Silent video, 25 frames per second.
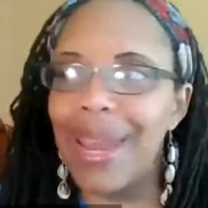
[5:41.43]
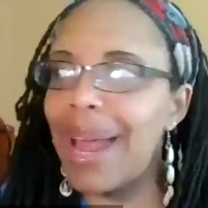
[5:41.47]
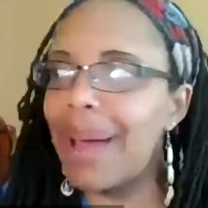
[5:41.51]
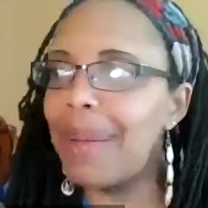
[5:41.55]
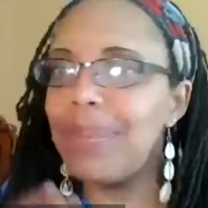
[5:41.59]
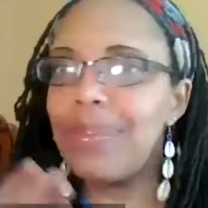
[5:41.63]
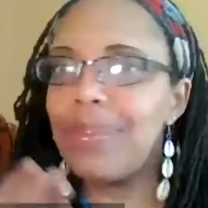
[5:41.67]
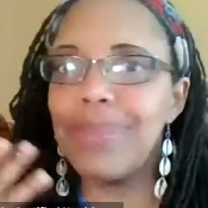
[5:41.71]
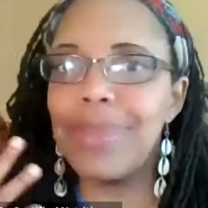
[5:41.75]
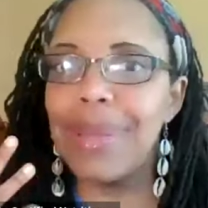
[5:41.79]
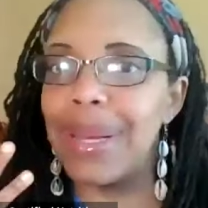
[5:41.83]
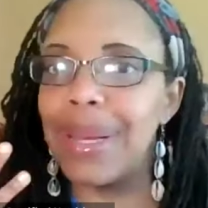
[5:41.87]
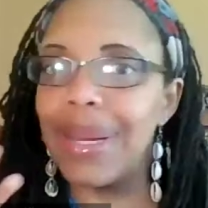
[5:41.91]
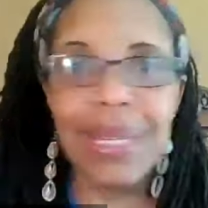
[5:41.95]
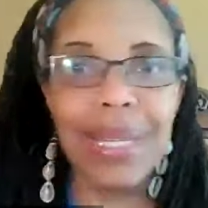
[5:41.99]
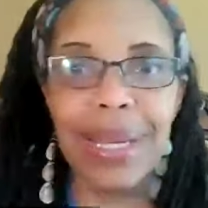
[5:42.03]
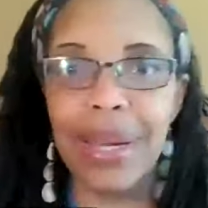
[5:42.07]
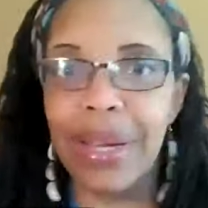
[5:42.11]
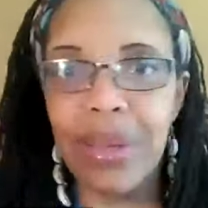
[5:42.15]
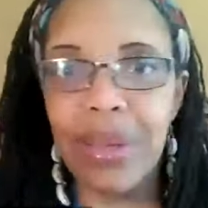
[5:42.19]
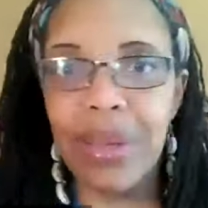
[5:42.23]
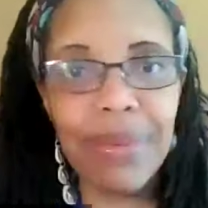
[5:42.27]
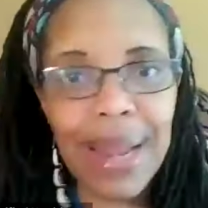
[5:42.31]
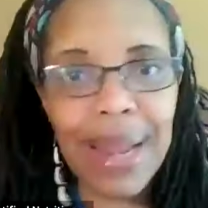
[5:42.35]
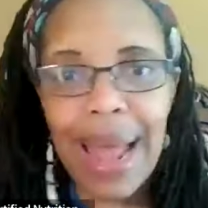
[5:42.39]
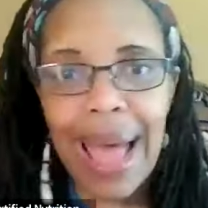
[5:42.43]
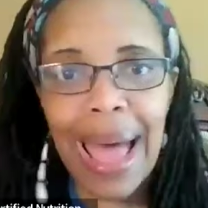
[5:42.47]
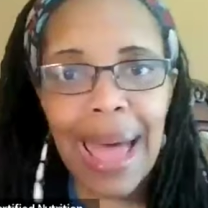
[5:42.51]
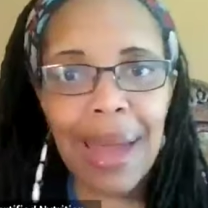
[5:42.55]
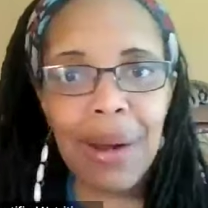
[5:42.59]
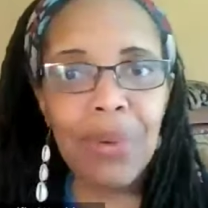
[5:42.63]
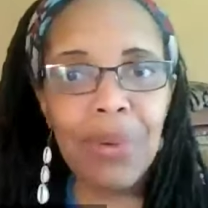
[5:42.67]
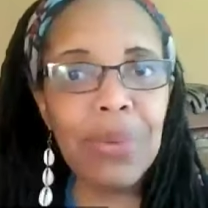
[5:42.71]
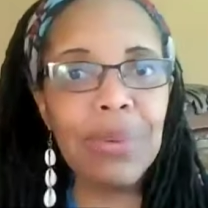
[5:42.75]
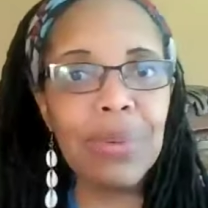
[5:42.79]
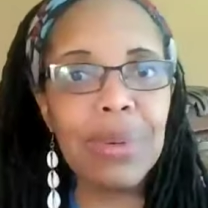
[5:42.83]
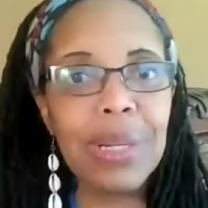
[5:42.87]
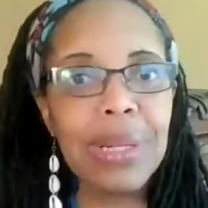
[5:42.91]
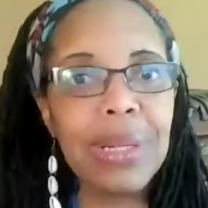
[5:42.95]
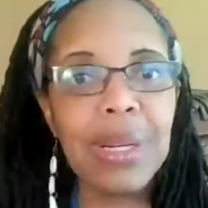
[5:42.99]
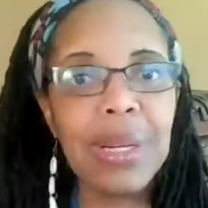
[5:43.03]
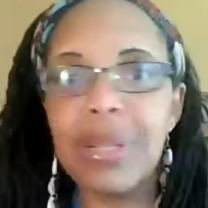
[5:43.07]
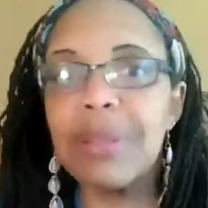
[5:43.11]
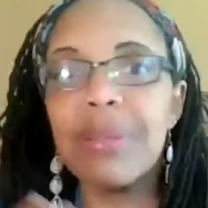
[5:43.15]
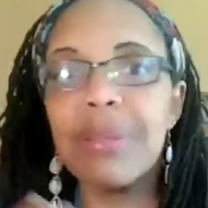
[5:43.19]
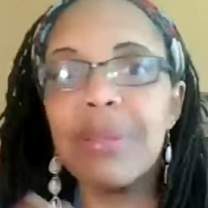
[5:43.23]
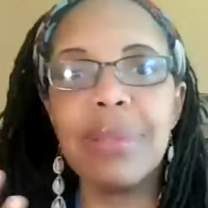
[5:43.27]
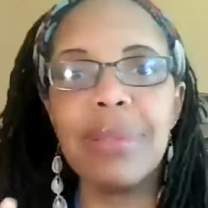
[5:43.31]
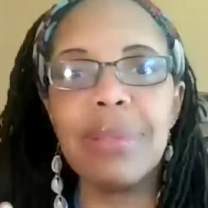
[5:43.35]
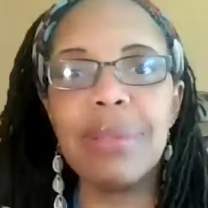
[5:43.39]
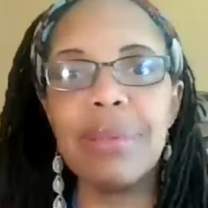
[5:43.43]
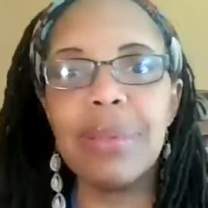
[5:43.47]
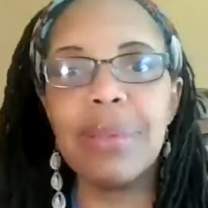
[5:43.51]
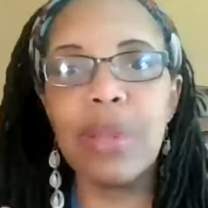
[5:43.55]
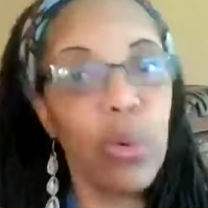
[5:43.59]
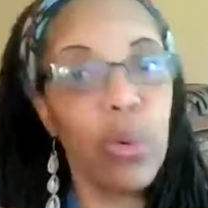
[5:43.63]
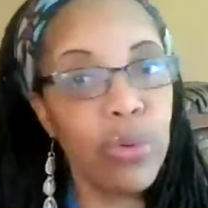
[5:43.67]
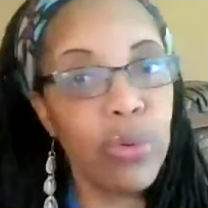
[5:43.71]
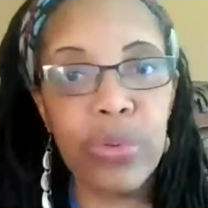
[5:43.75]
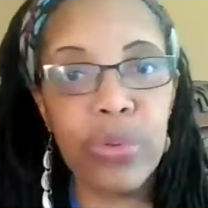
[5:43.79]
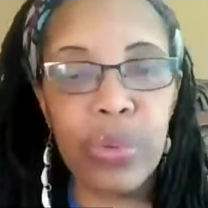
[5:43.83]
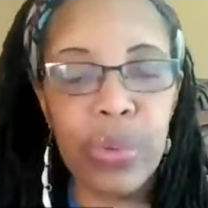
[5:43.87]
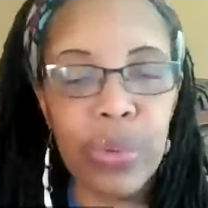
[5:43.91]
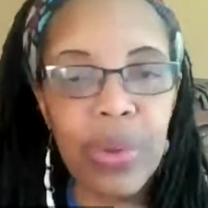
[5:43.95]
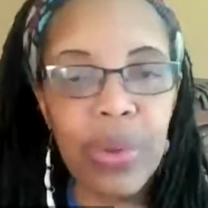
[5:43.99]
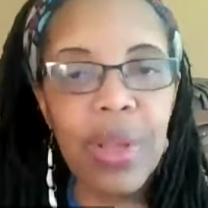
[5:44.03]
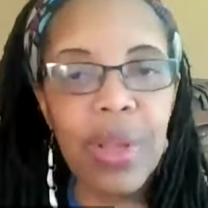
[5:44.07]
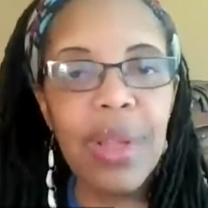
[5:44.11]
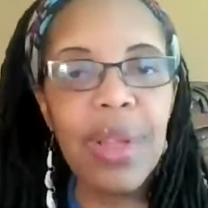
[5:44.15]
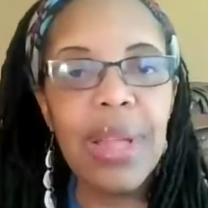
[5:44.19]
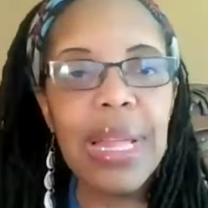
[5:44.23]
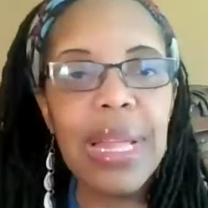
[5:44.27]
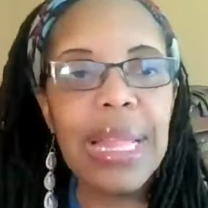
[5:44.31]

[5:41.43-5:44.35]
And I'm going to tell you that I don't cook tofu